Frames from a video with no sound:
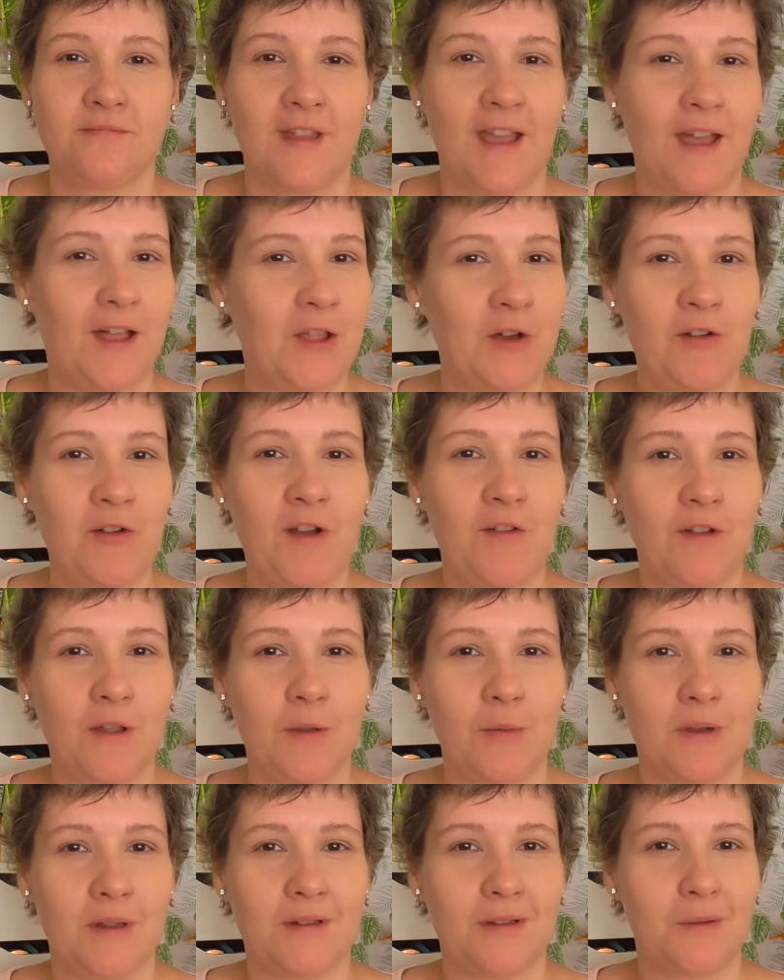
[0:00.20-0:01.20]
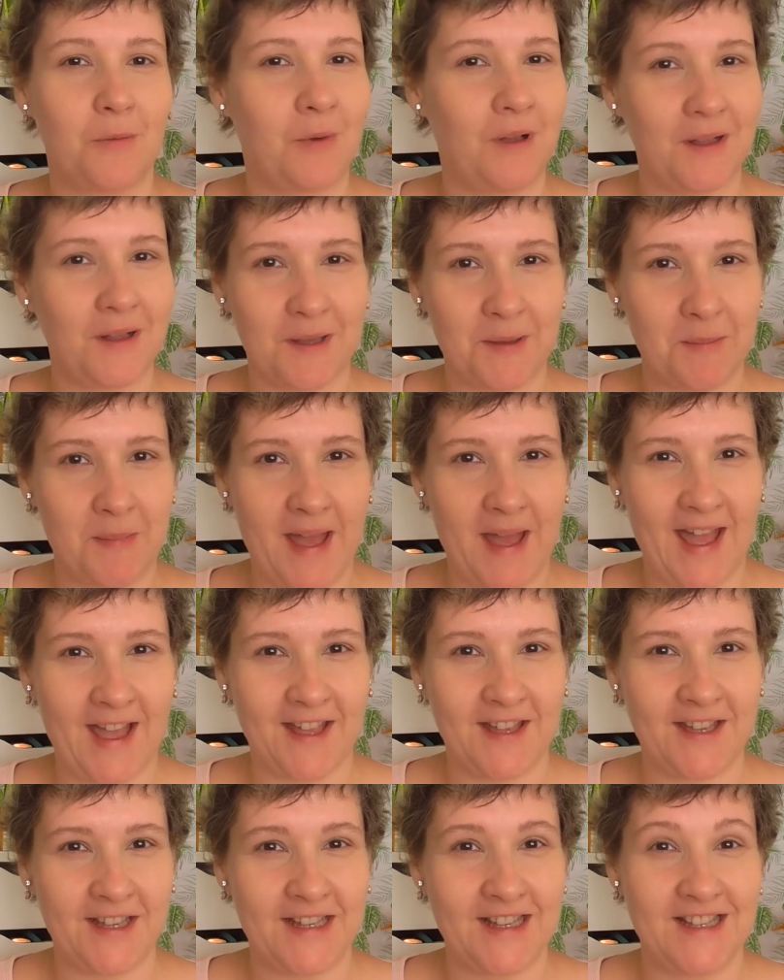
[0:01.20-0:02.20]
Hello everyone, welcome
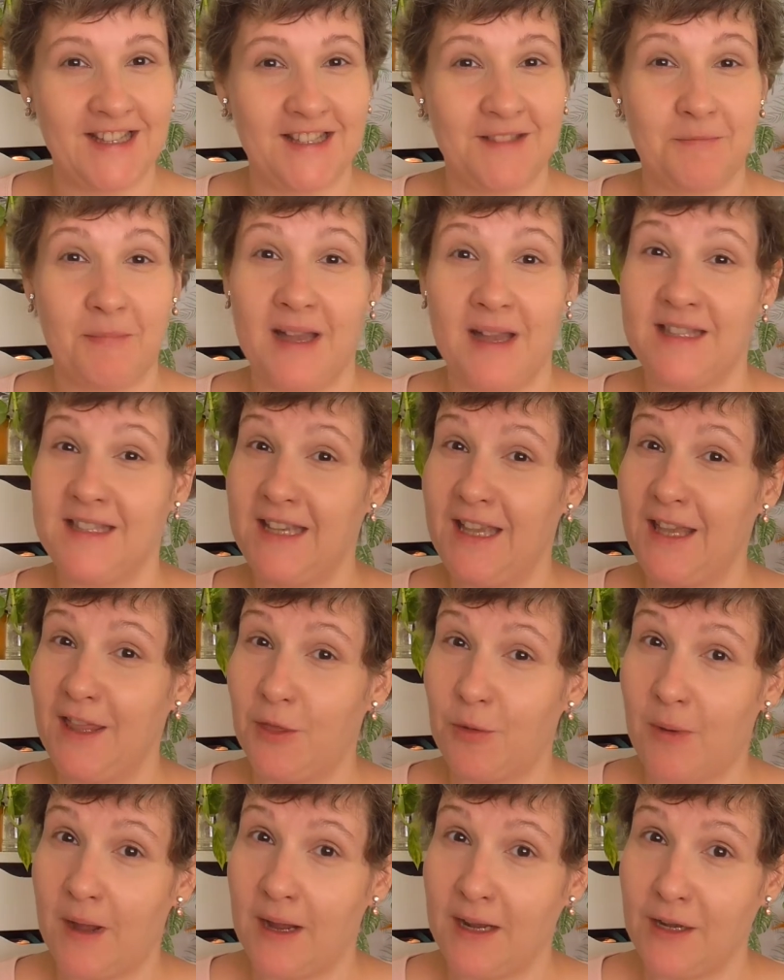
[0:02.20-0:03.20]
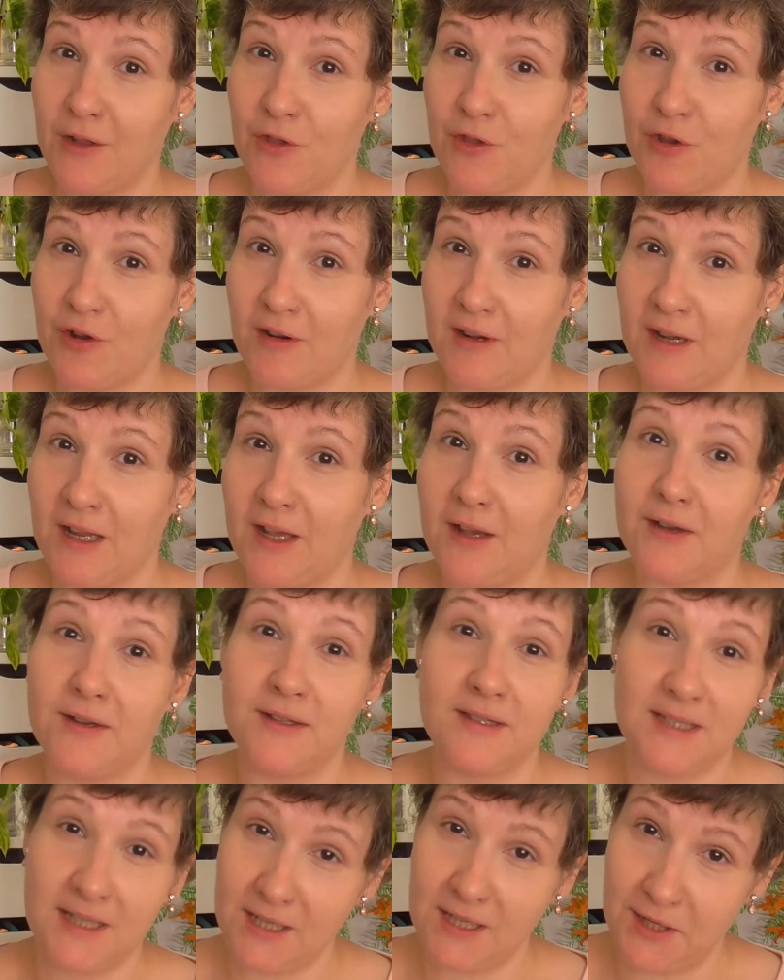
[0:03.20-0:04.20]
back. My teeth whitening journey
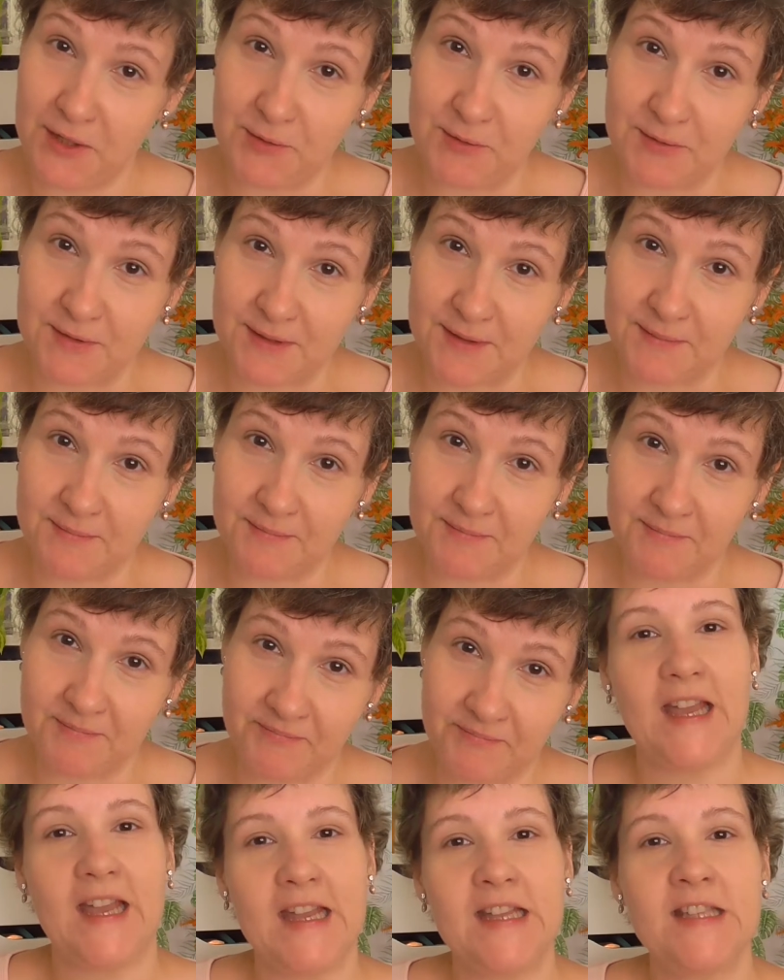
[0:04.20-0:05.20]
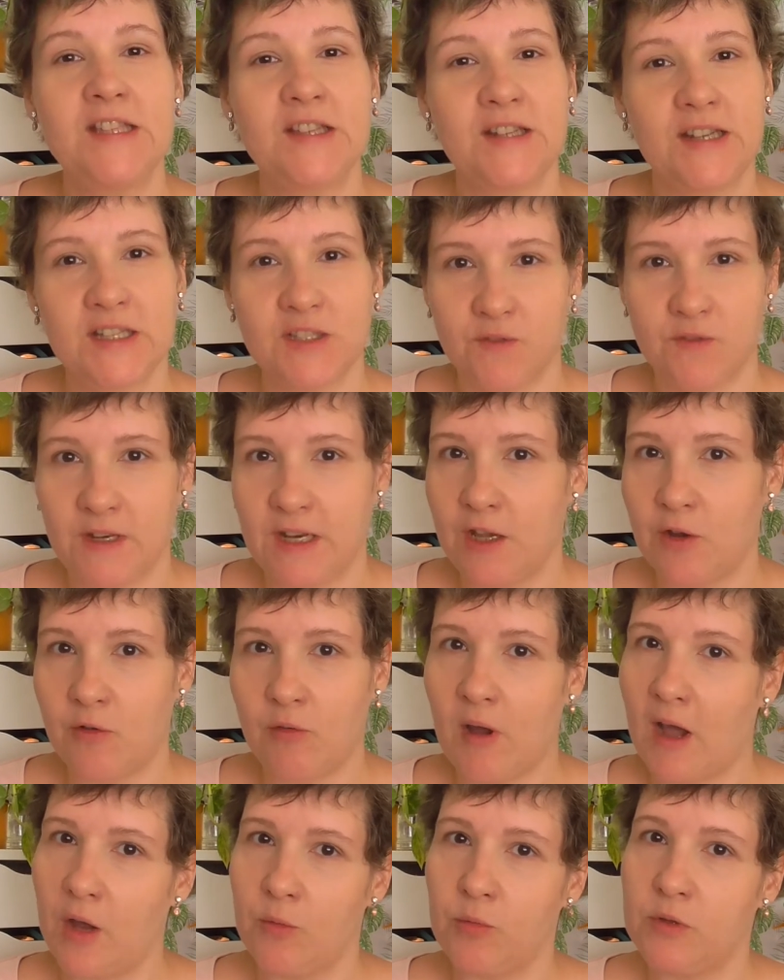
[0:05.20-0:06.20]
continues. In today's video,
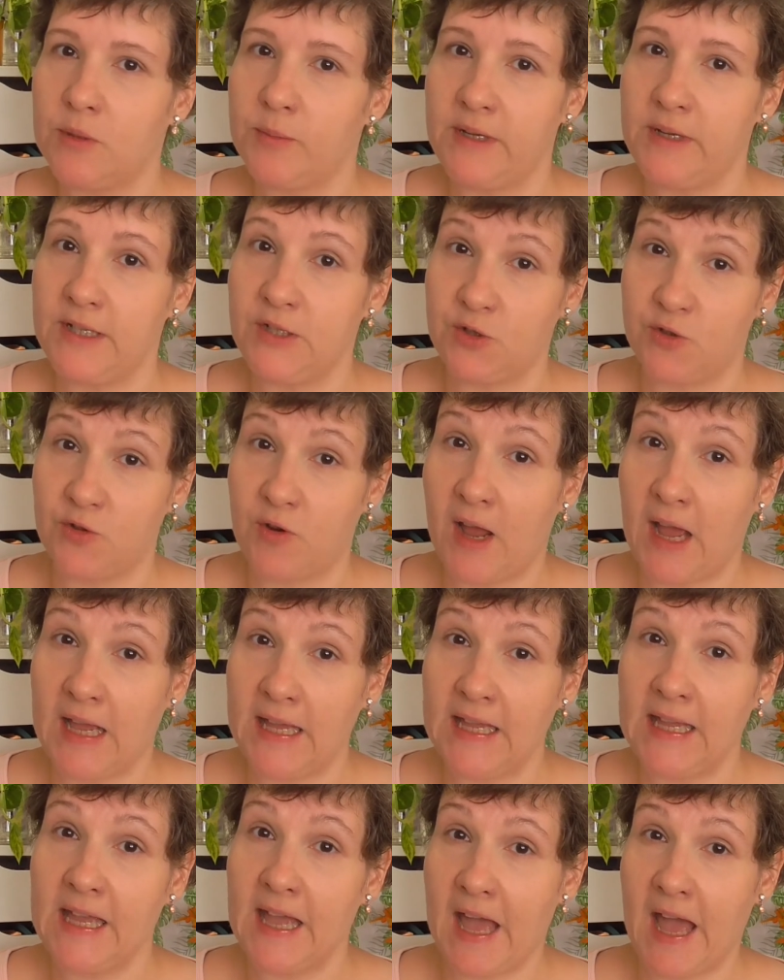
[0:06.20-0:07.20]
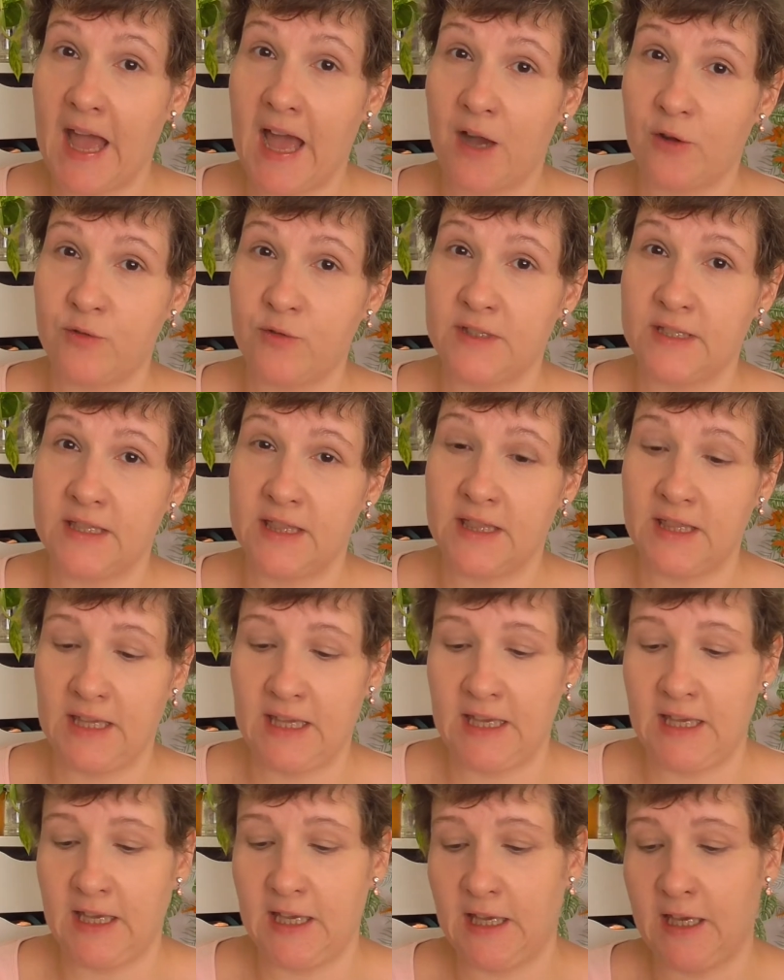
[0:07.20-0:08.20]
I will be trying out
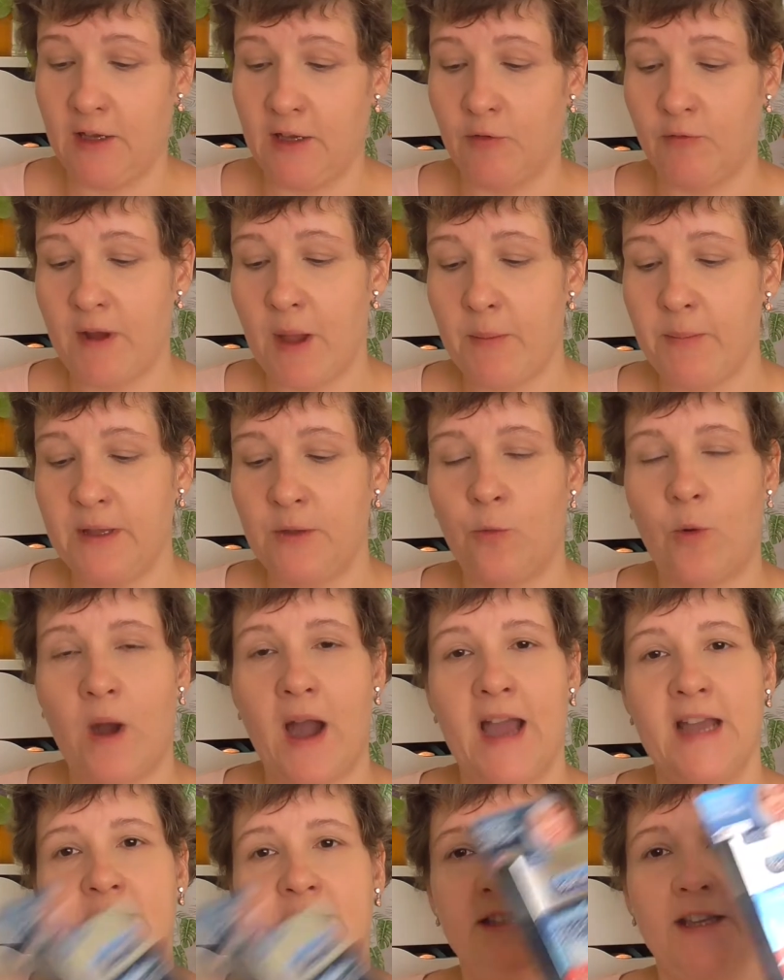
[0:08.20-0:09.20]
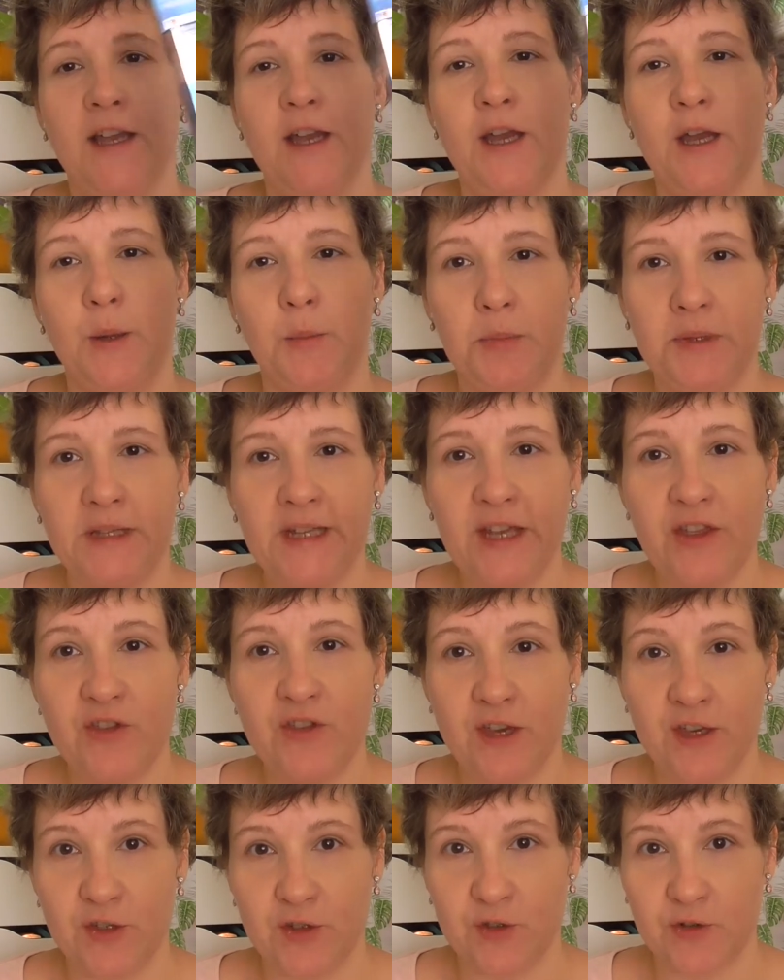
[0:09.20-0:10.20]
the Rapid White
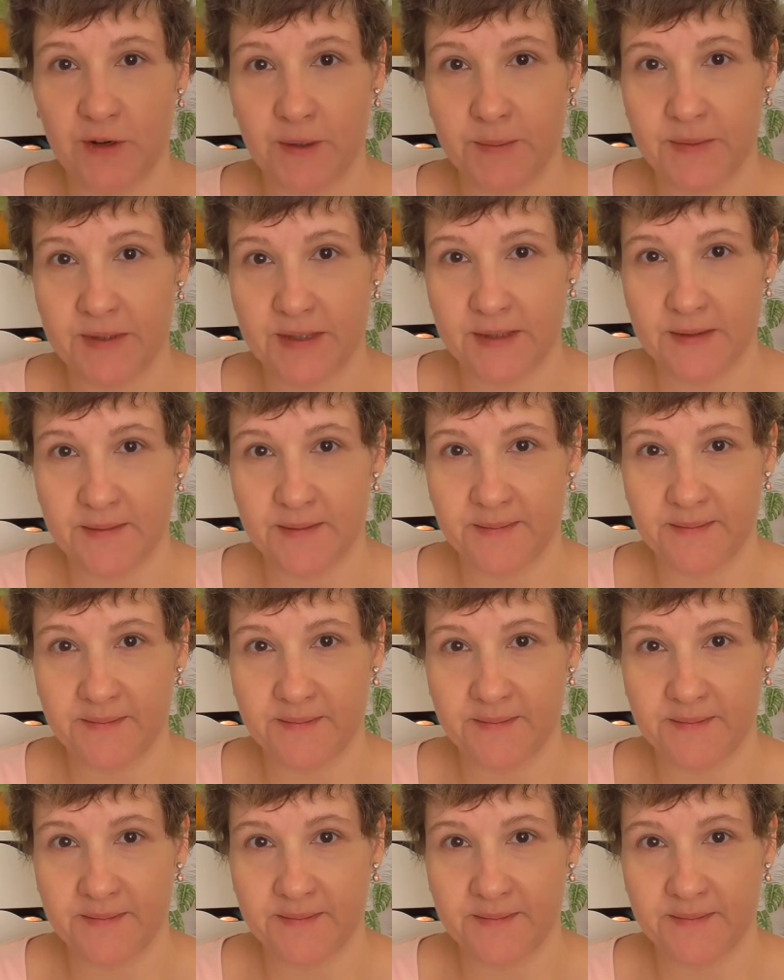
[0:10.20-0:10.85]
bleaching strips.